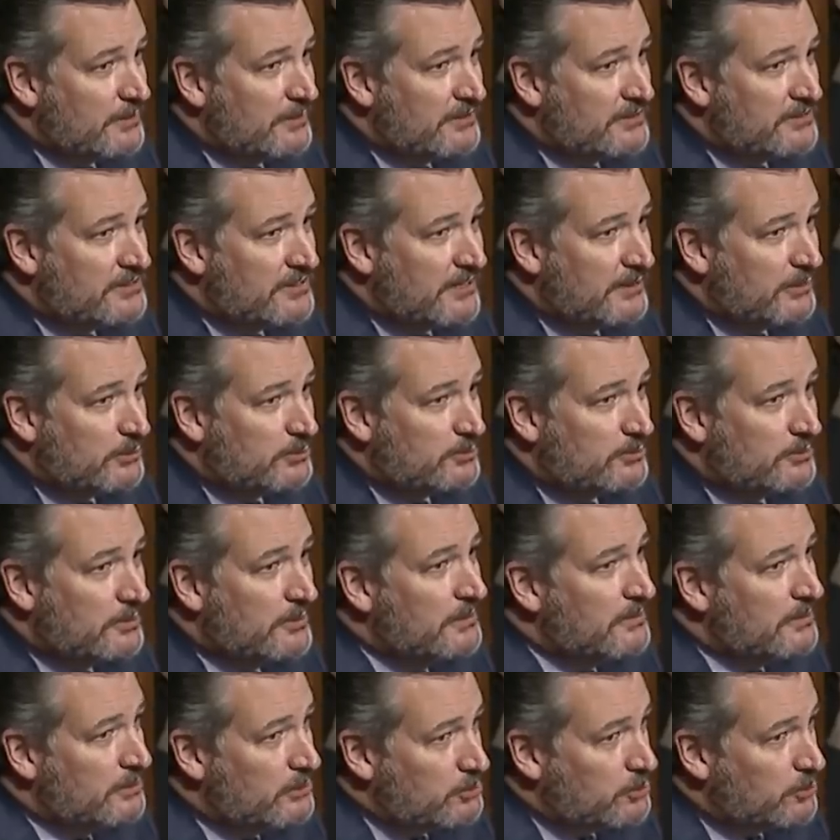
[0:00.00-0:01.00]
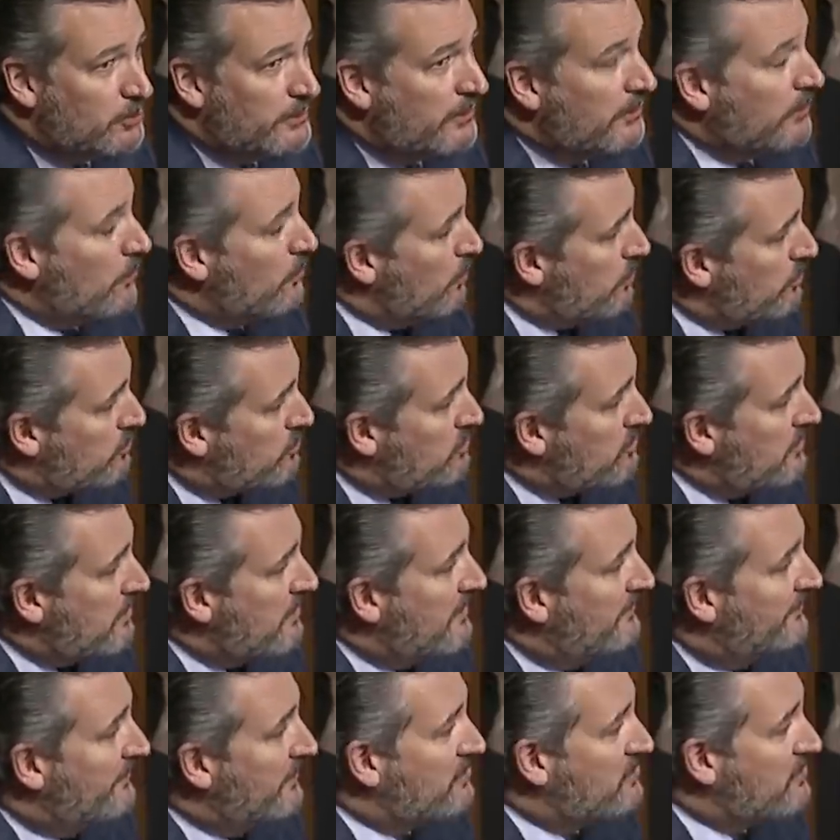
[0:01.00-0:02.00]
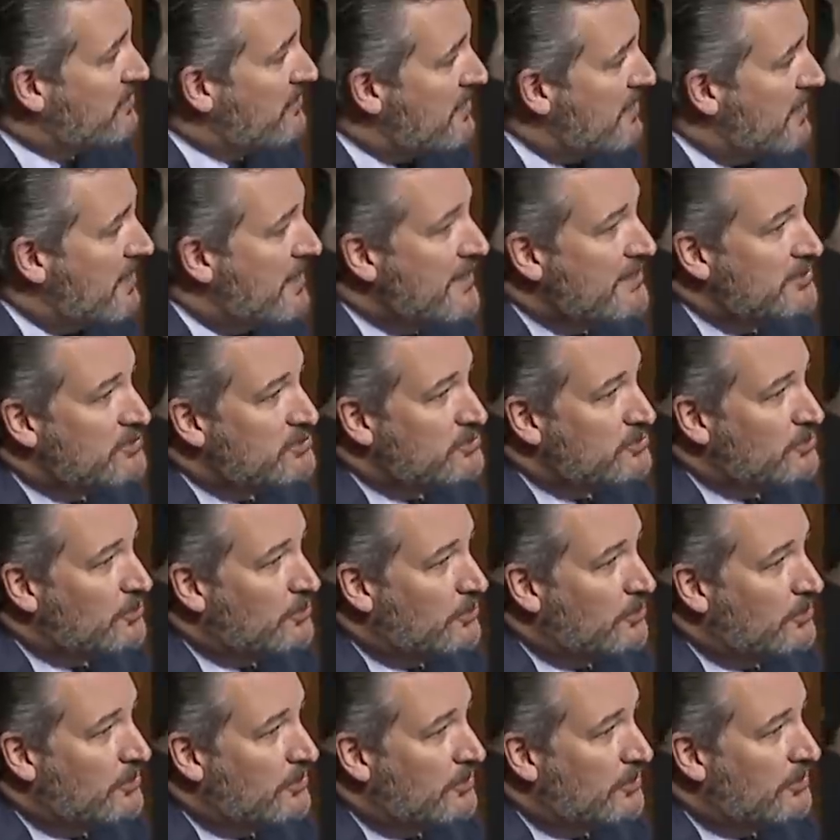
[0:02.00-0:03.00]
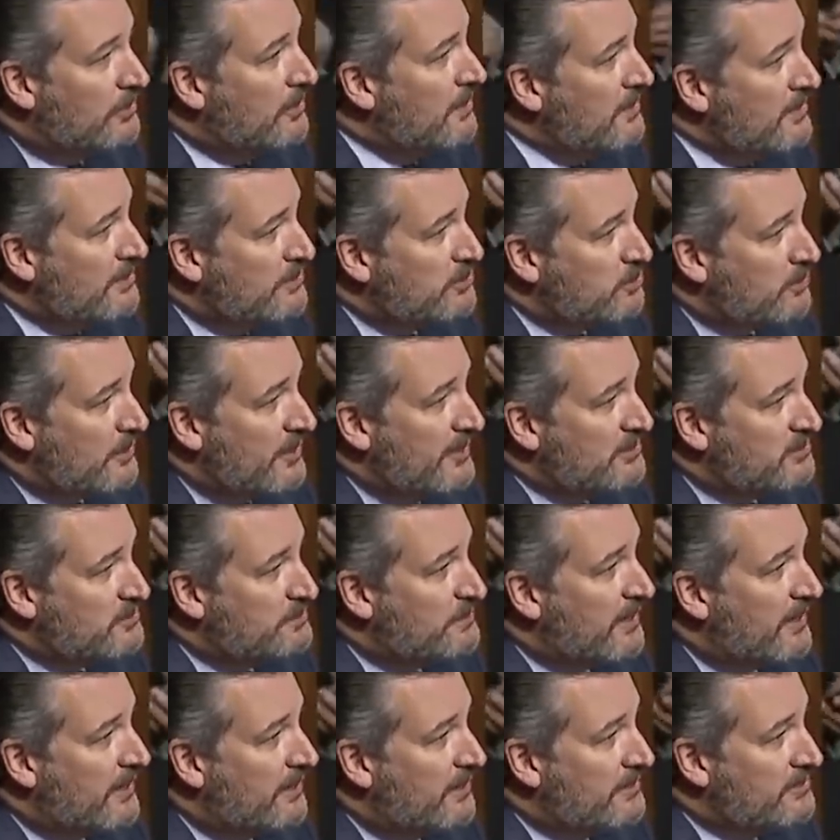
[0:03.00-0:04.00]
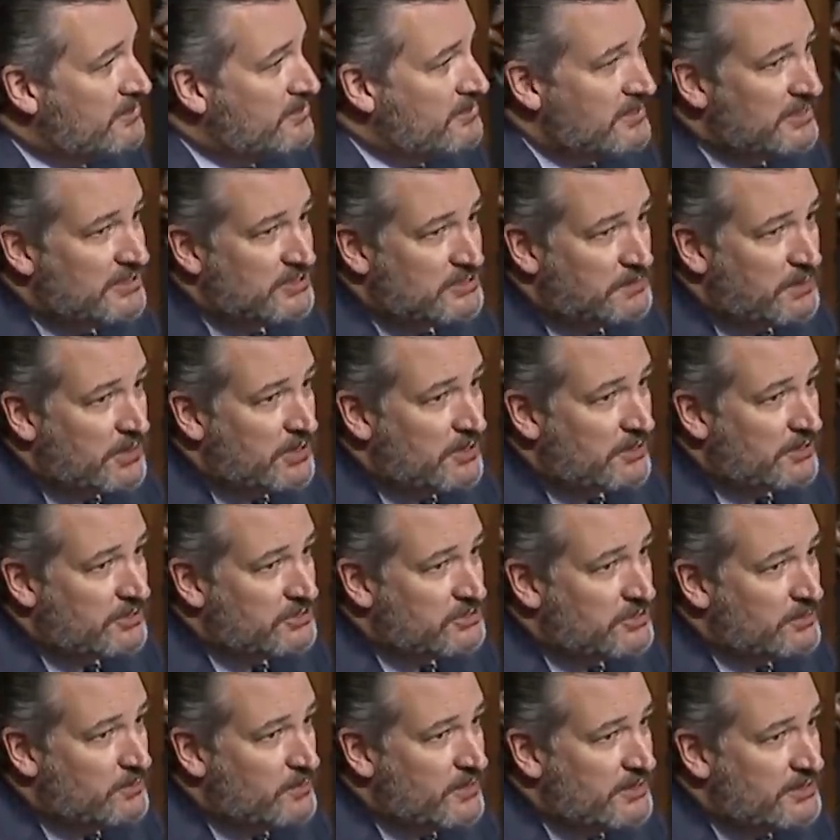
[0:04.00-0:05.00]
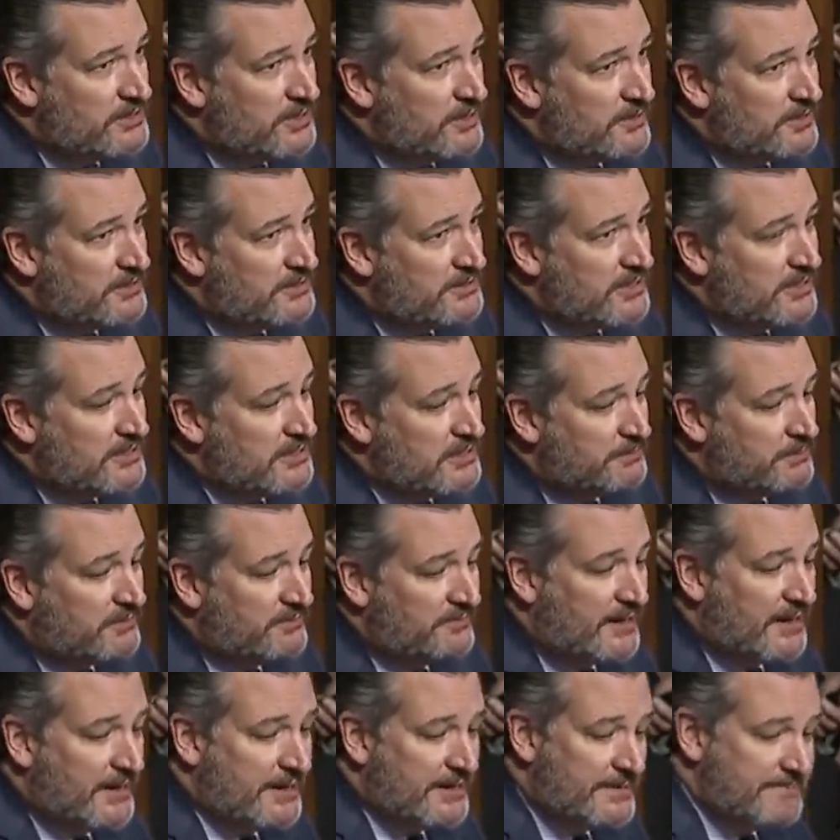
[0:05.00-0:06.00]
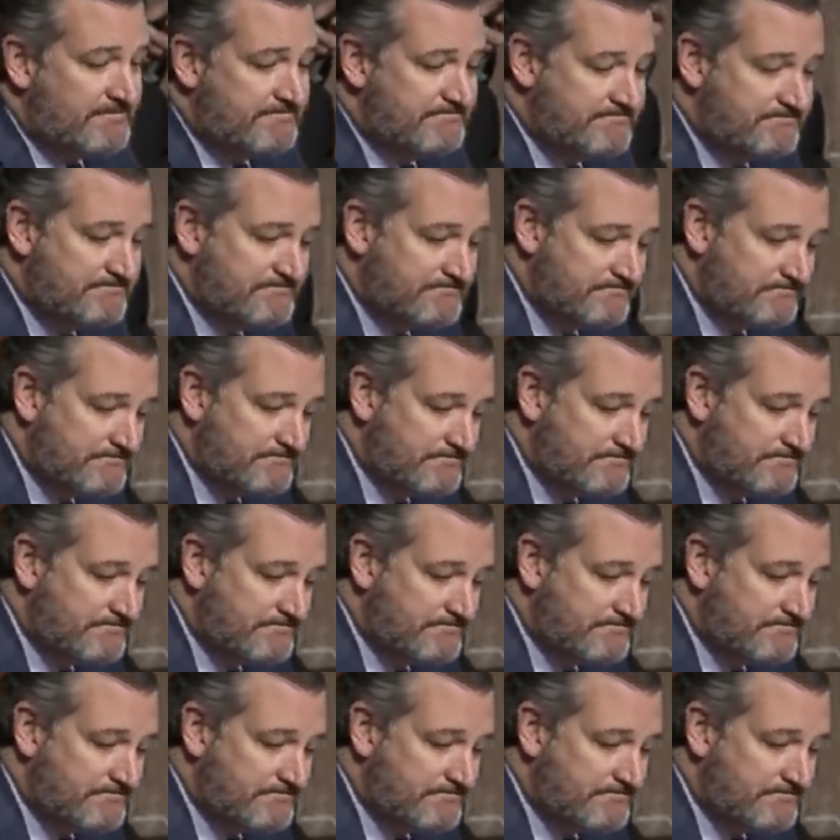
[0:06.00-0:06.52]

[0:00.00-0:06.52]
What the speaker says: I'm going to take Twitter. We'll see if it's a yes or transparency is bogus and we don't intend to provide it.